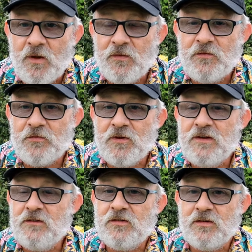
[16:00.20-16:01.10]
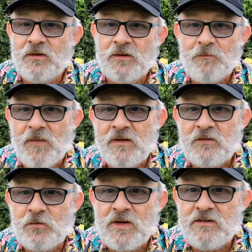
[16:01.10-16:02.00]
on the fringe
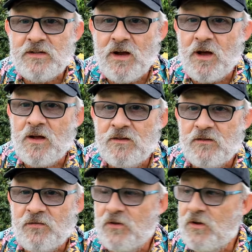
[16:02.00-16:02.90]
at 20 yards, at